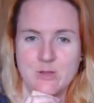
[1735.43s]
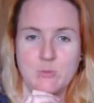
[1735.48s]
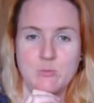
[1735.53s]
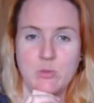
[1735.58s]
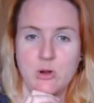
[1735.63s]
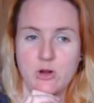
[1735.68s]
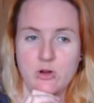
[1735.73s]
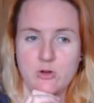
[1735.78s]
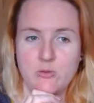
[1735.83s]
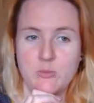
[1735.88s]

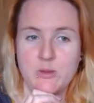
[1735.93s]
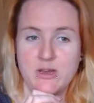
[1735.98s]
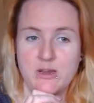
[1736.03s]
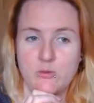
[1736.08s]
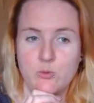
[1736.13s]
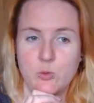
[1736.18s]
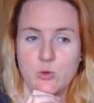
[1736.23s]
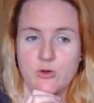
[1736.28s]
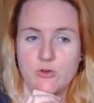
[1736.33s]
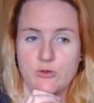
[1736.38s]
Part of me
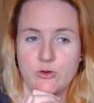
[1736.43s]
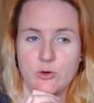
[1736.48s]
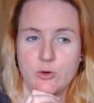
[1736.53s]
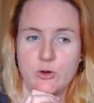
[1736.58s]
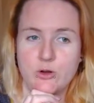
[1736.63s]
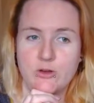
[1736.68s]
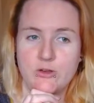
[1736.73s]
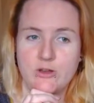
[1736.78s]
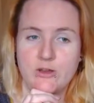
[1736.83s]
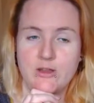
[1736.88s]
didn't want to
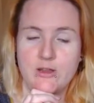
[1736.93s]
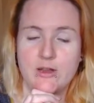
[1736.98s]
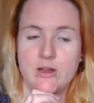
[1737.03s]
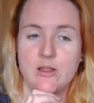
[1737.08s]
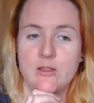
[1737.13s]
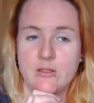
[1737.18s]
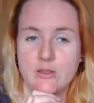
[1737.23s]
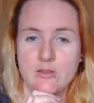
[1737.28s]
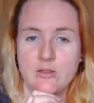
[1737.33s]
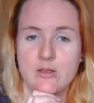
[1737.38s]
record today, and
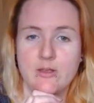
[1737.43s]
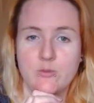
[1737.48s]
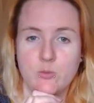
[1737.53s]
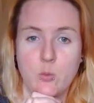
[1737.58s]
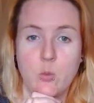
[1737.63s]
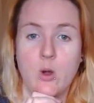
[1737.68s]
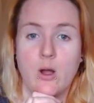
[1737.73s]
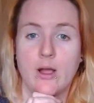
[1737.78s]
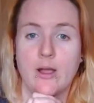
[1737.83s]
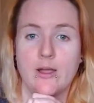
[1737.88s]
I think that's
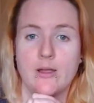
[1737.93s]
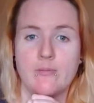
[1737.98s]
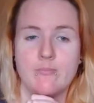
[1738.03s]
why.